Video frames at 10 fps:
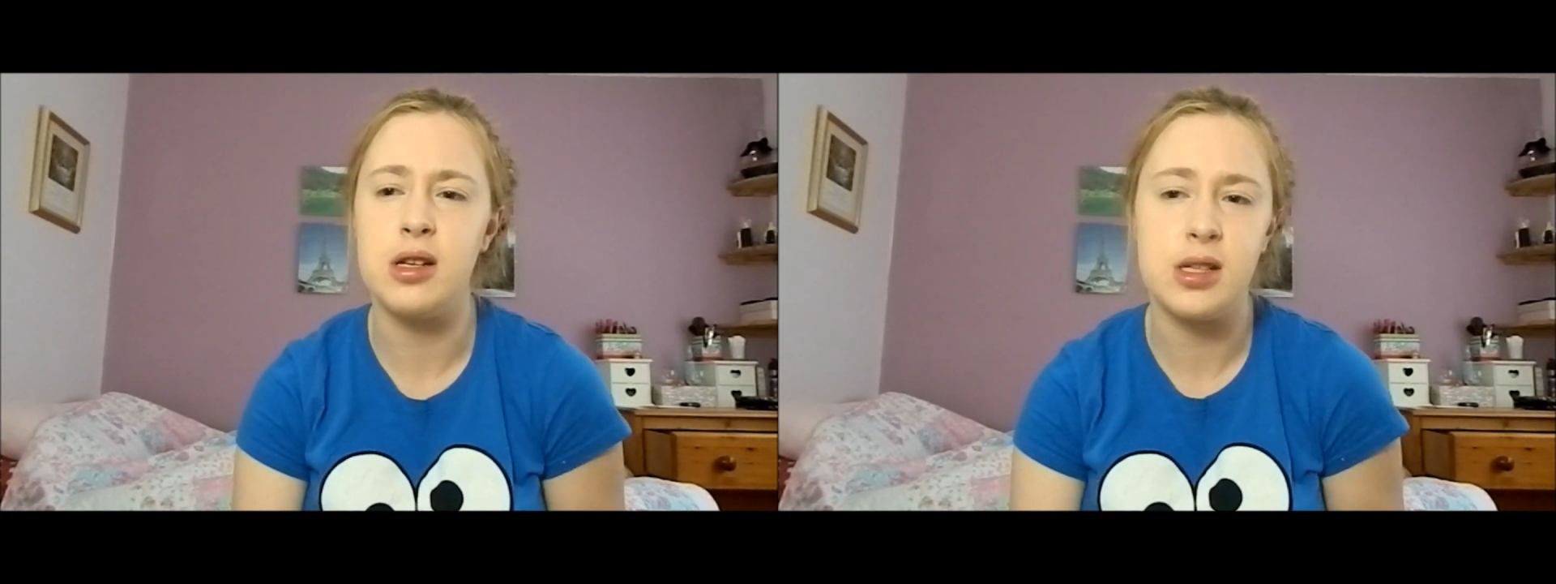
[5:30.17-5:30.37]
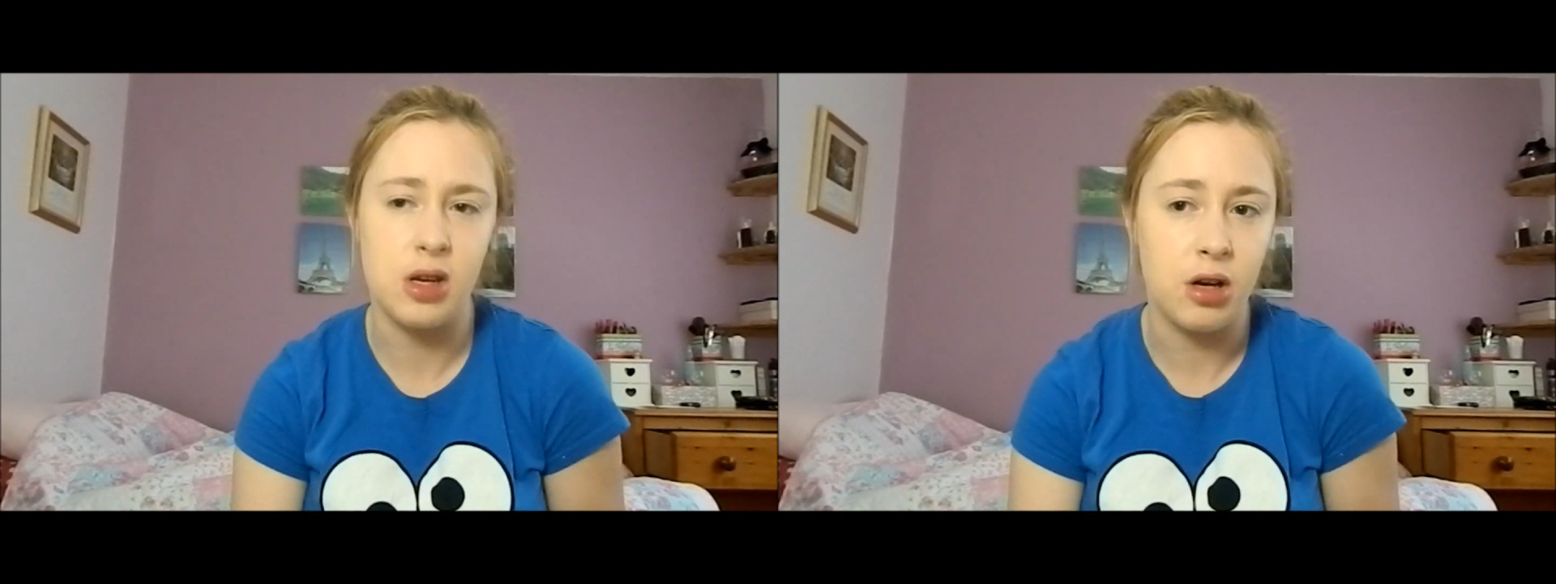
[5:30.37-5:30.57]

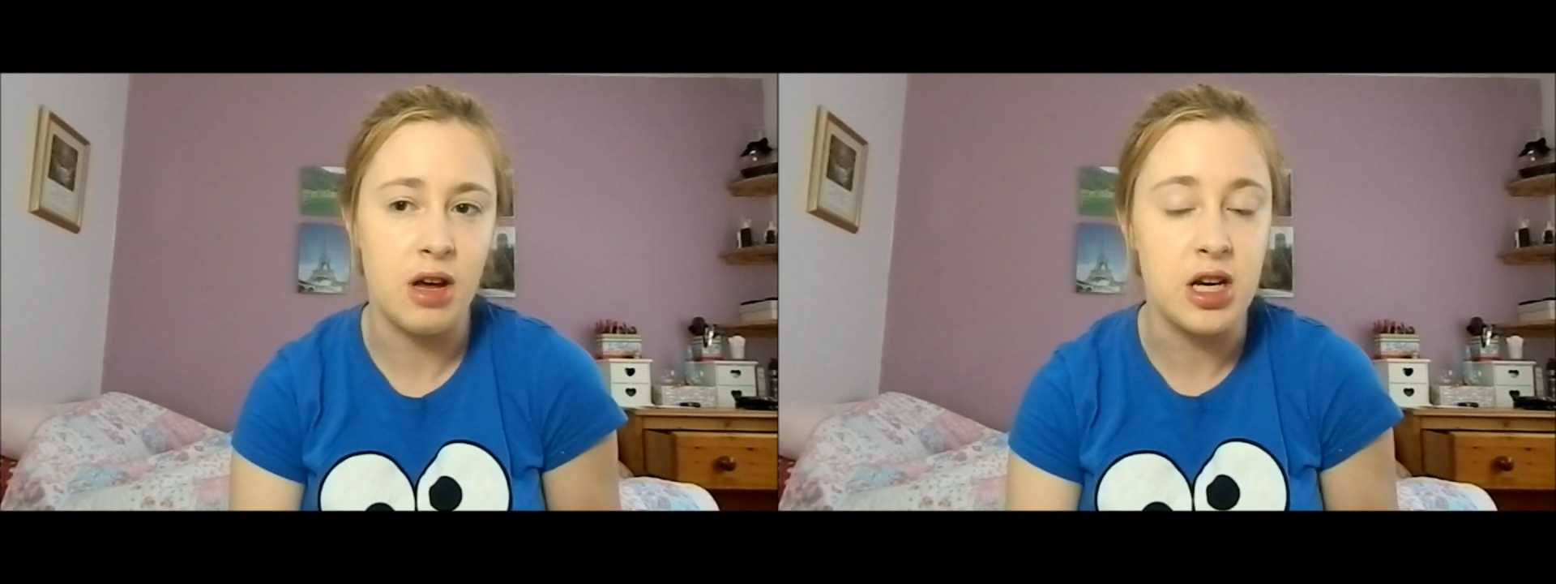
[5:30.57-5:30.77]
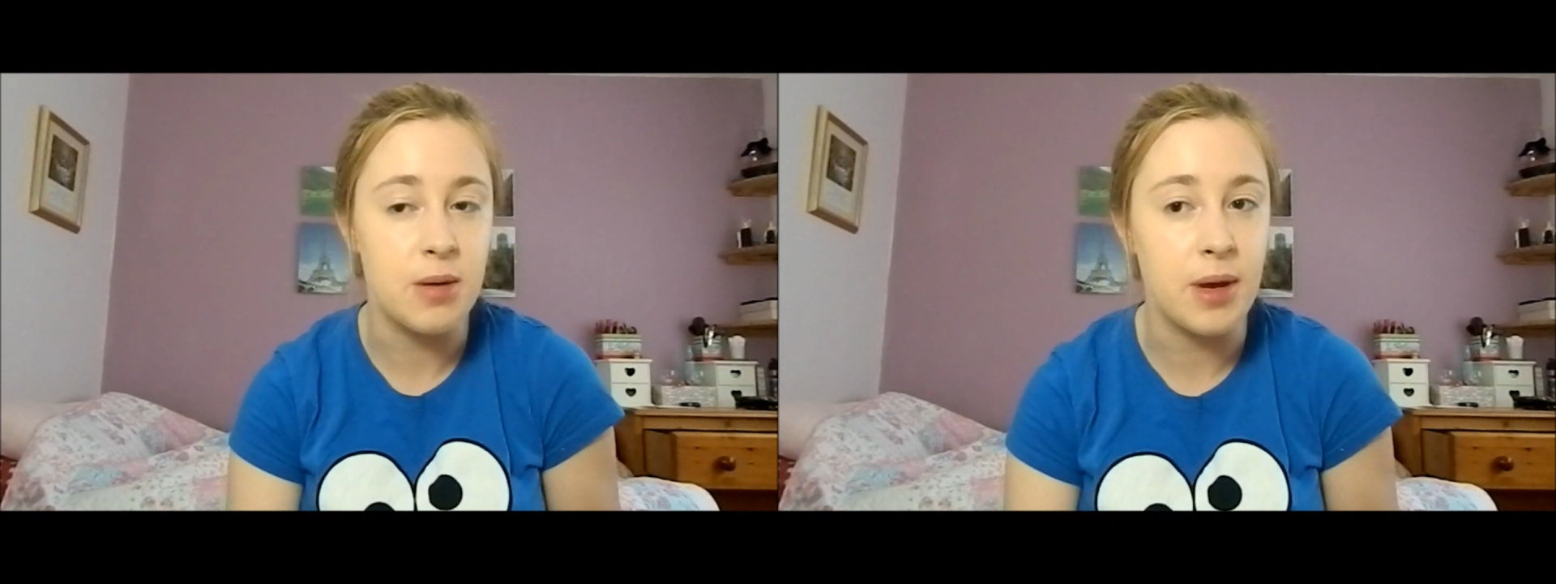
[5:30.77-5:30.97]
and
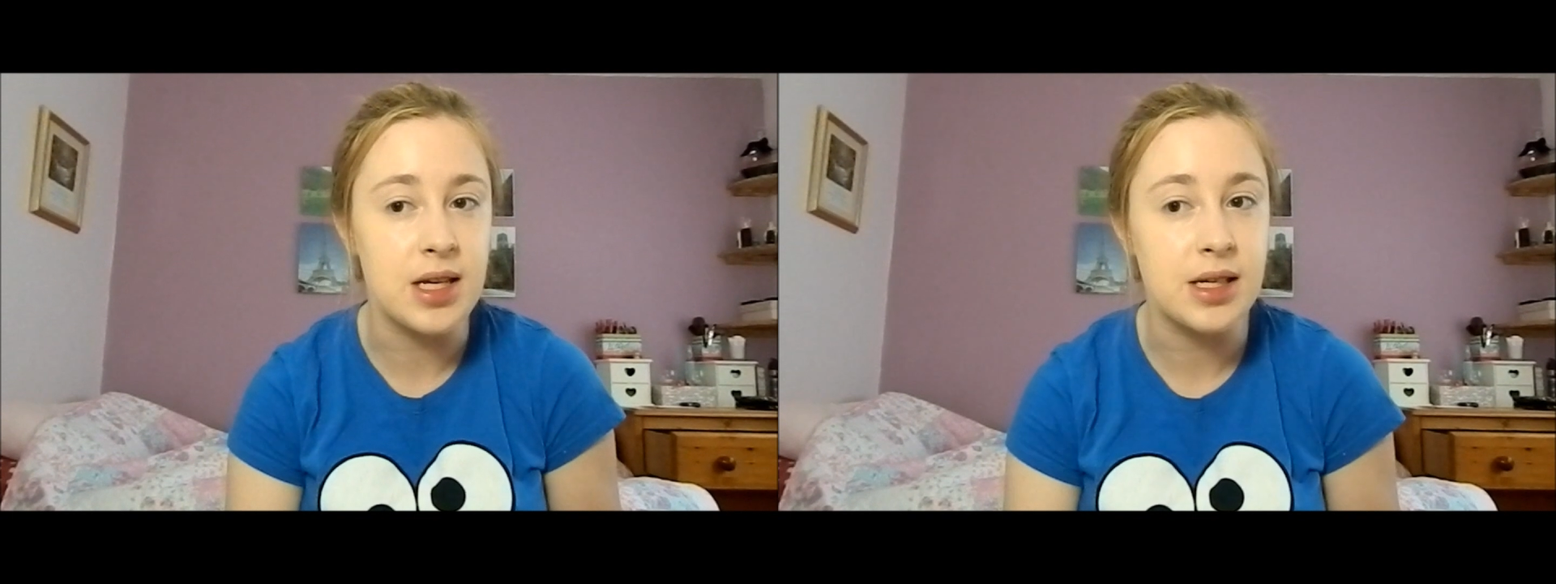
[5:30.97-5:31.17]
discoloration in my